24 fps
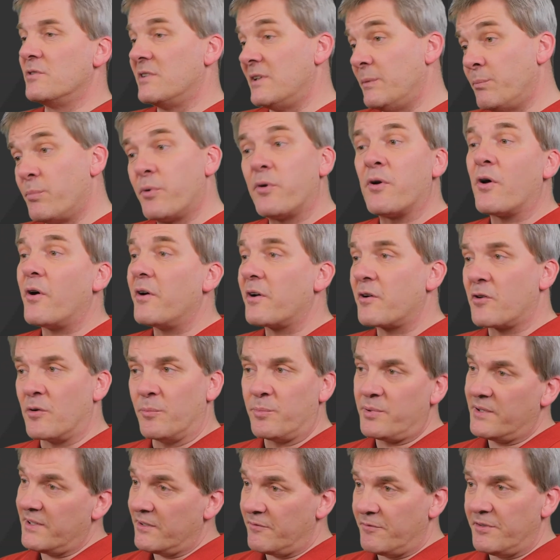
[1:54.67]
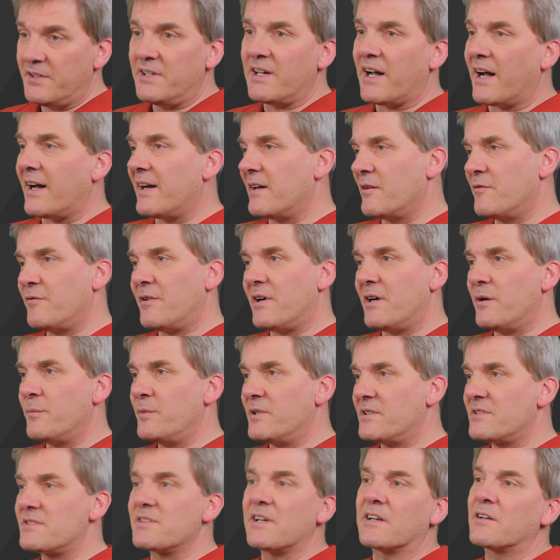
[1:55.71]
deploy complete VDI
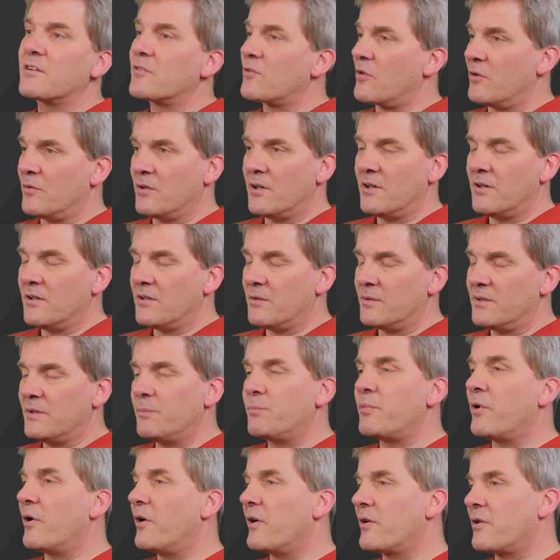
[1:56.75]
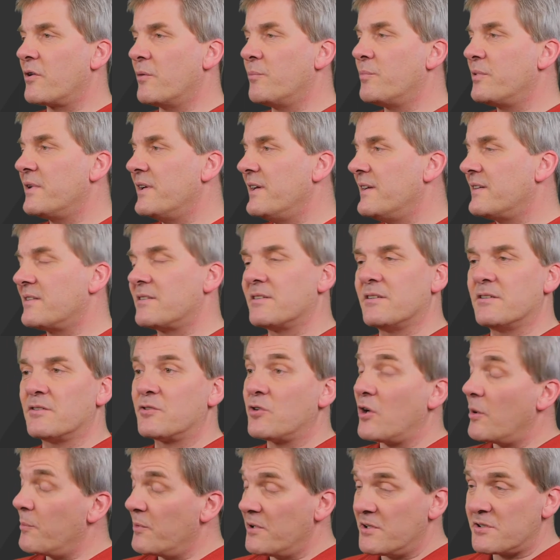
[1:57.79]
environments and deploy complete
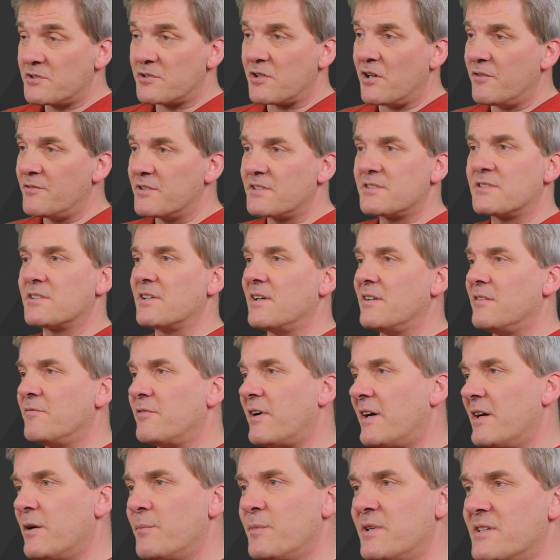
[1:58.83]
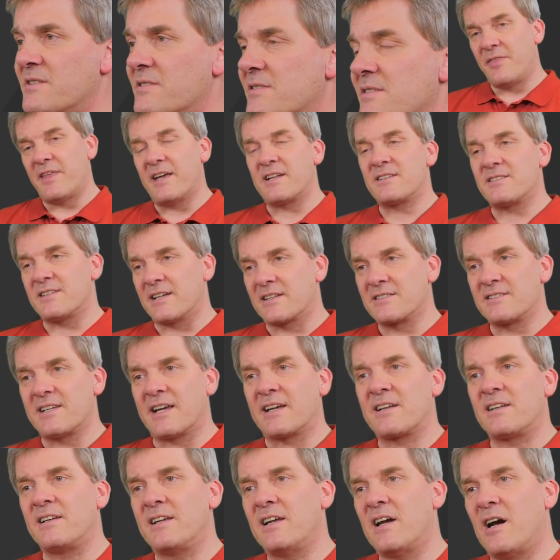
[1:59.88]
terminal service environments. That's
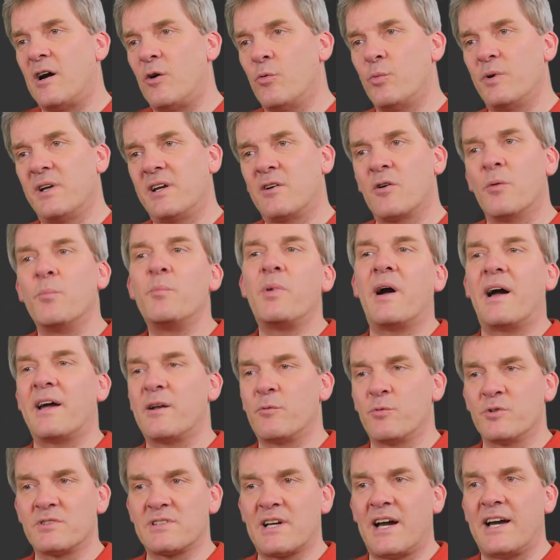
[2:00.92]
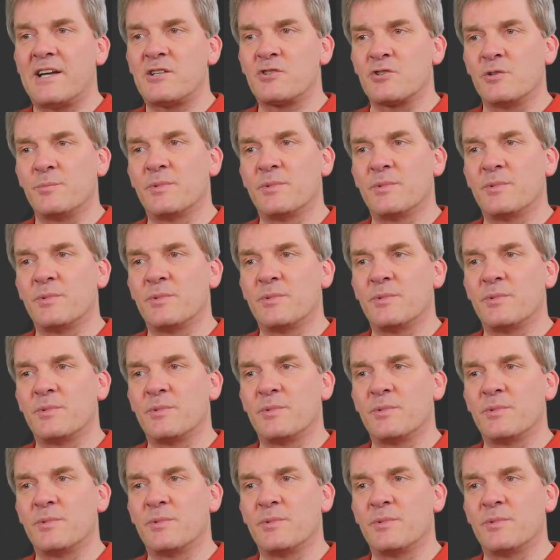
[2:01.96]
exactly how we combine with IGEL,